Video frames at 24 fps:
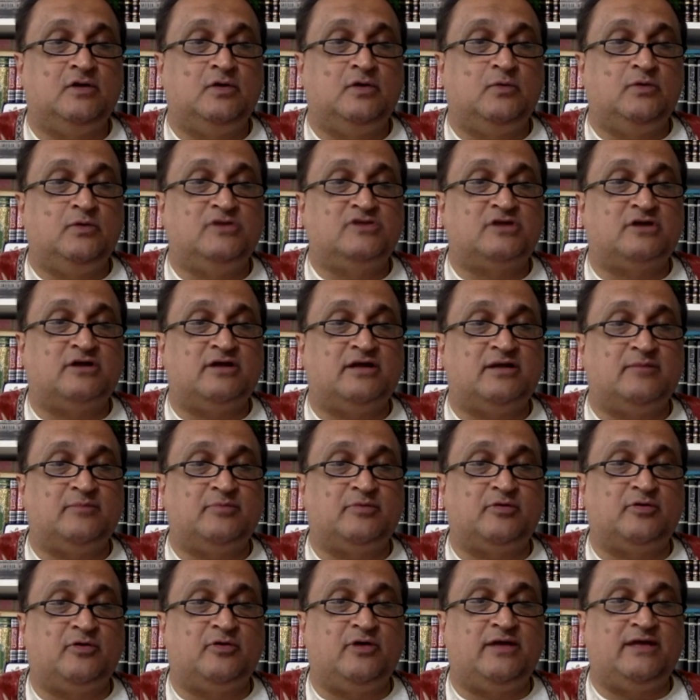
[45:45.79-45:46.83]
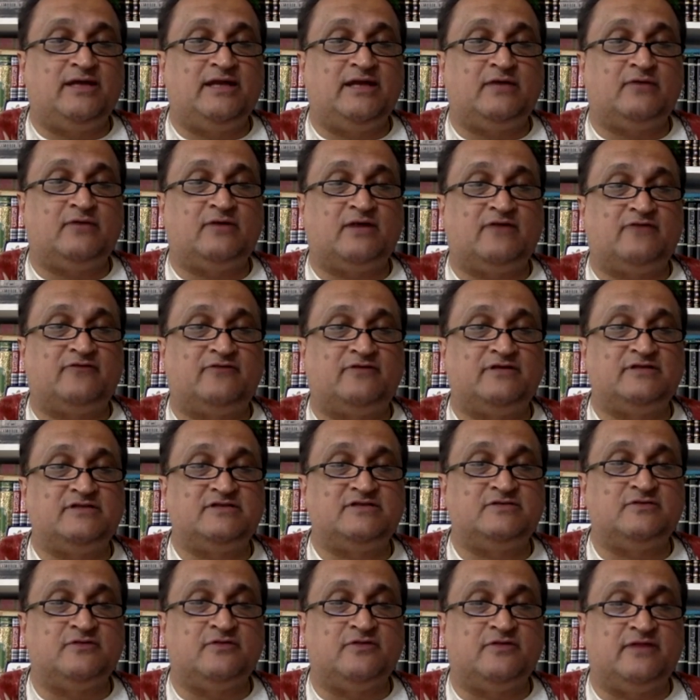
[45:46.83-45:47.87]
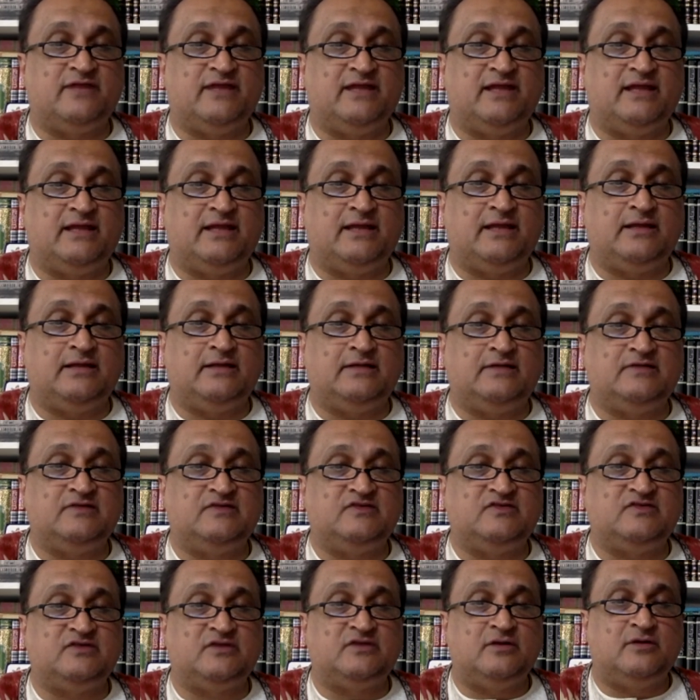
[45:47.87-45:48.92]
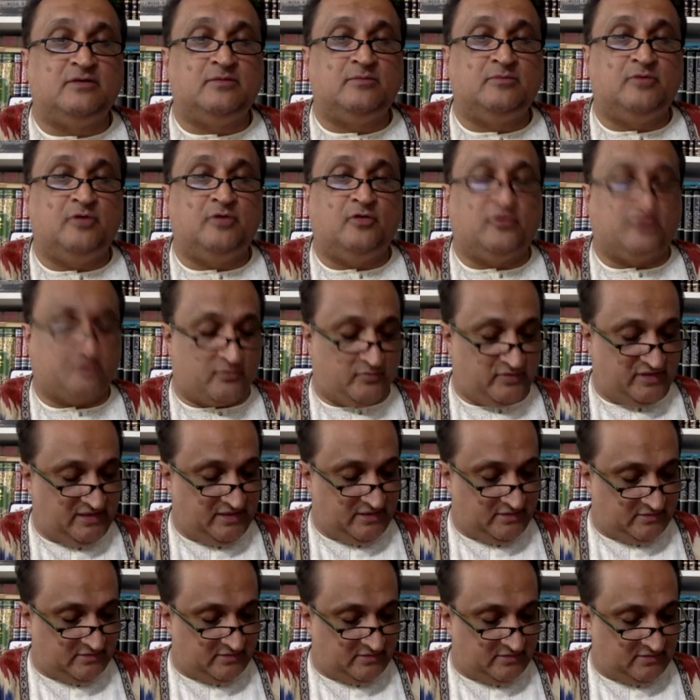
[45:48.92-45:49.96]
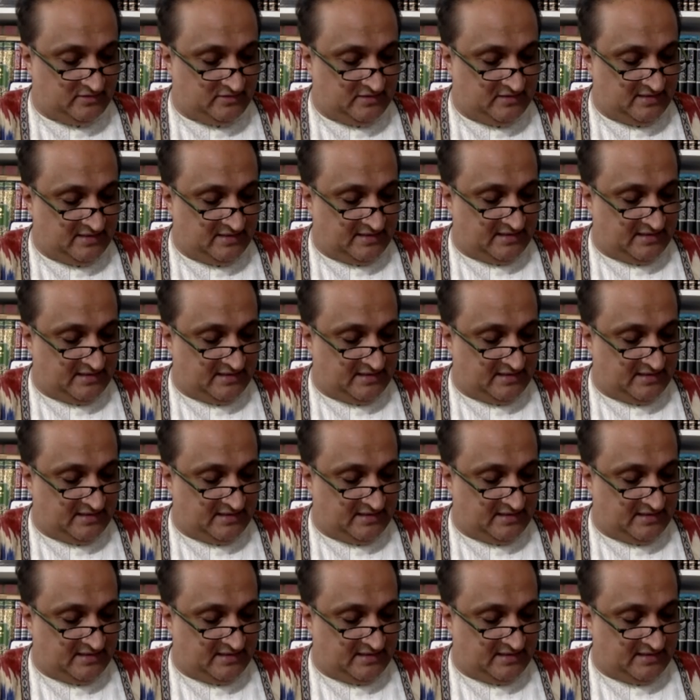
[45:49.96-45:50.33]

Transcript: which are employed in reference to things both real